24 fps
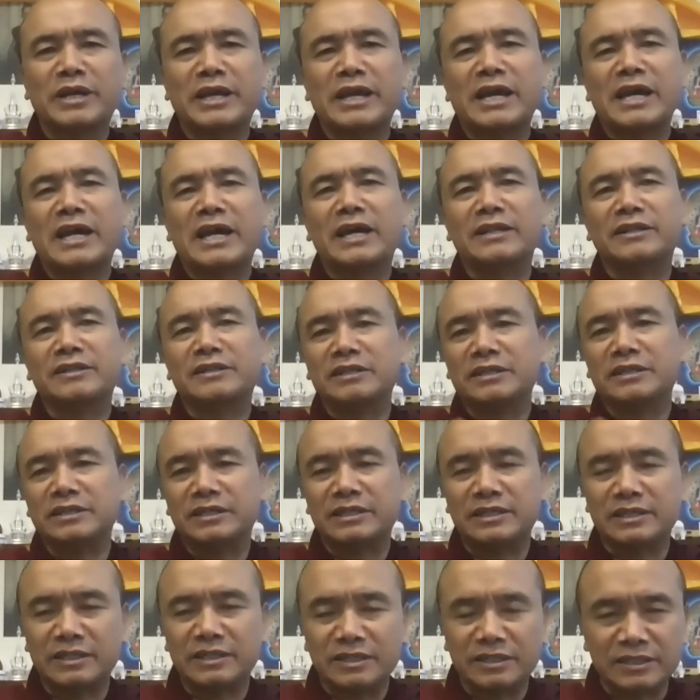and
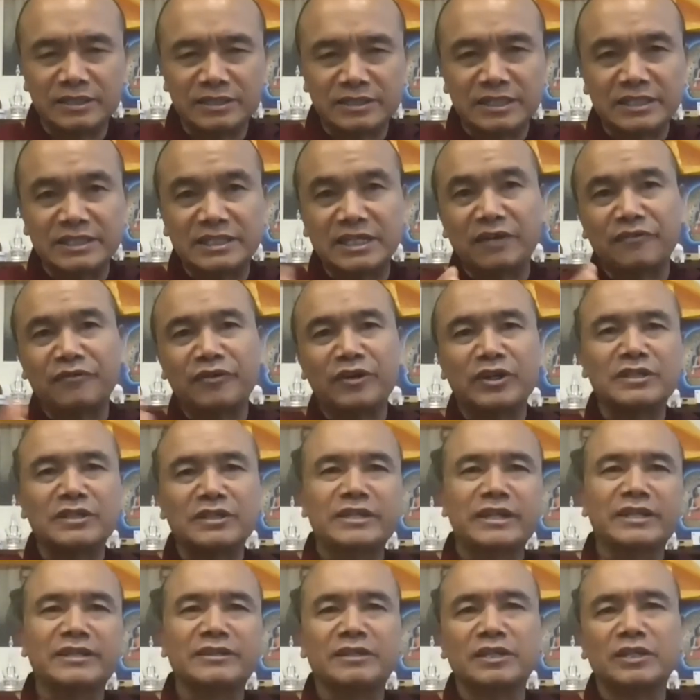the
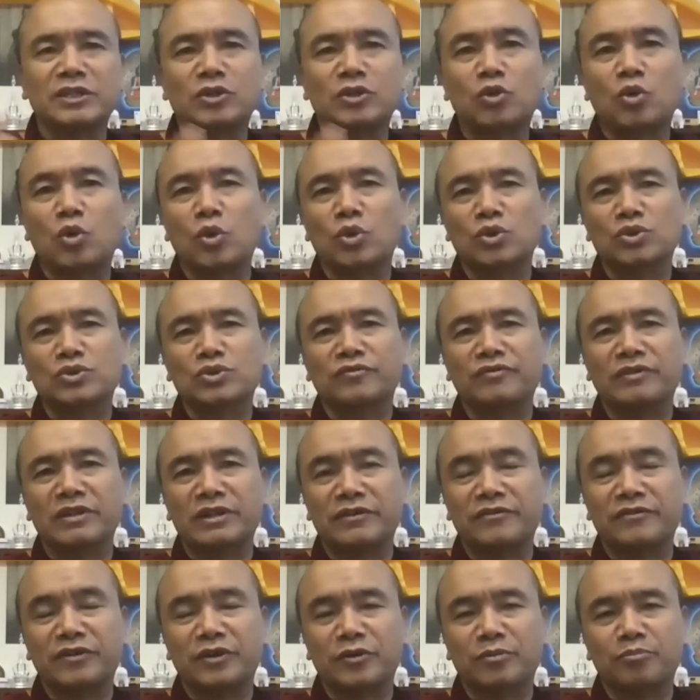diverting the course of the
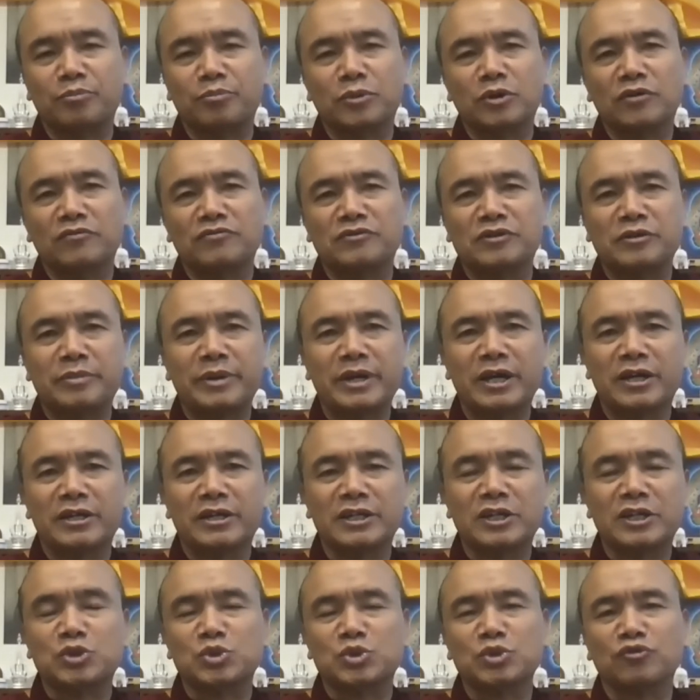river of Tibet
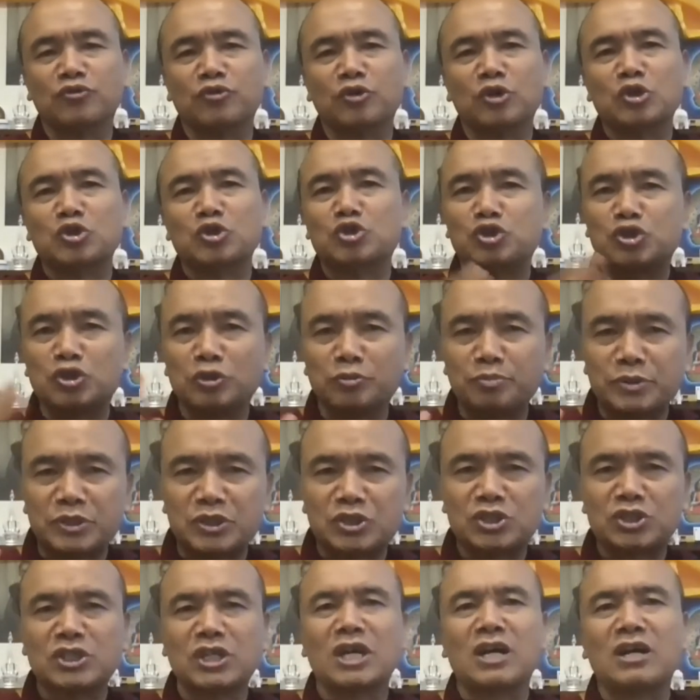and so forth should be
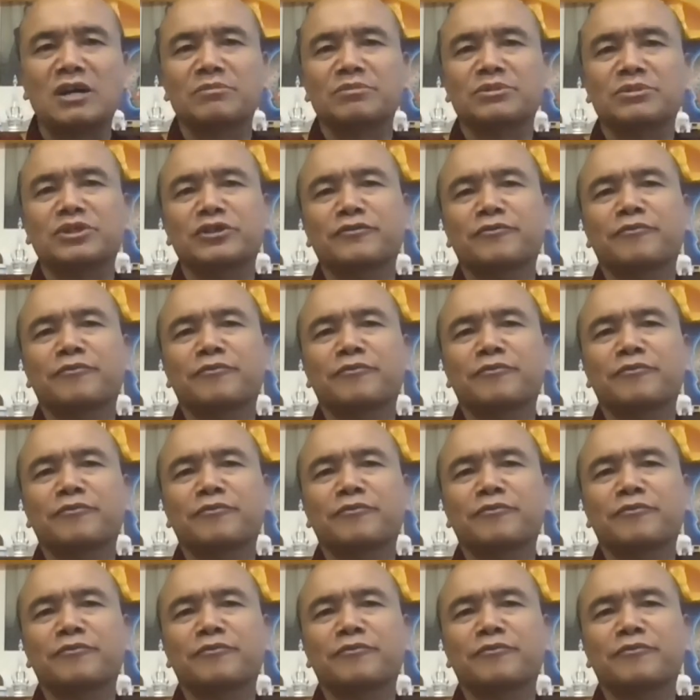stopped